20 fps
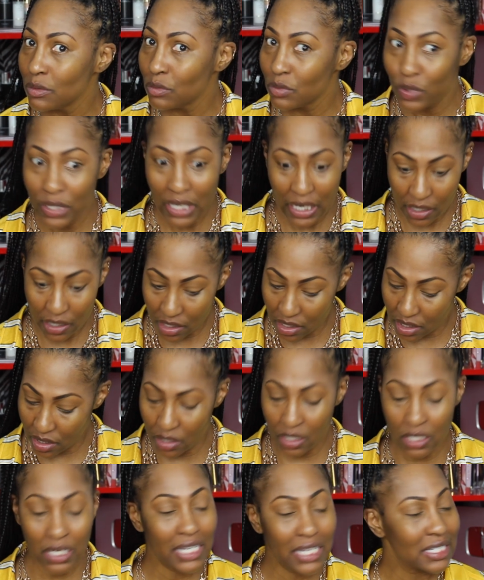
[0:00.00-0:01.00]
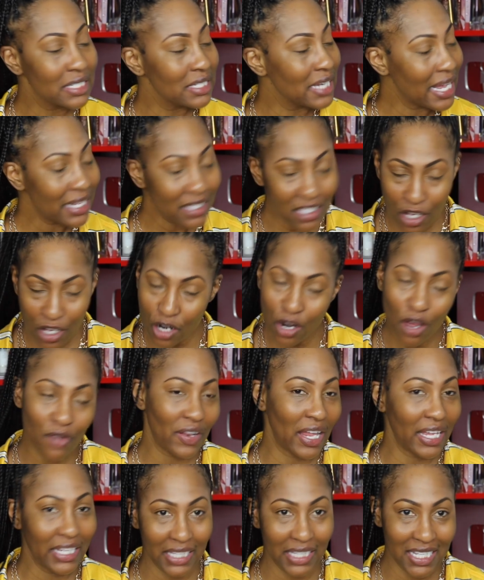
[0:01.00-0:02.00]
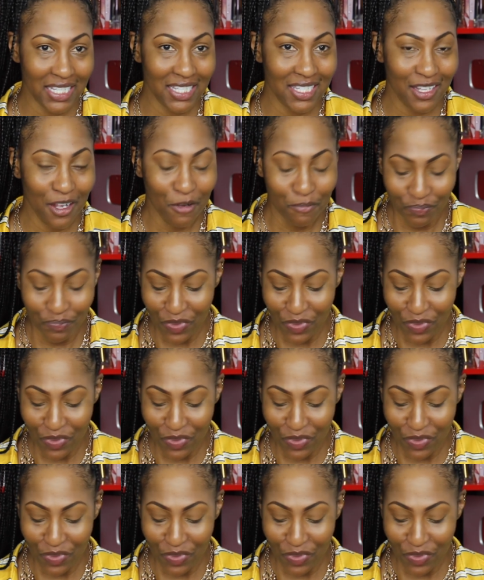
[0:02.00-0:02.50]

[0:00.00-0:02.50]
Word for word: we're not let's not start off like this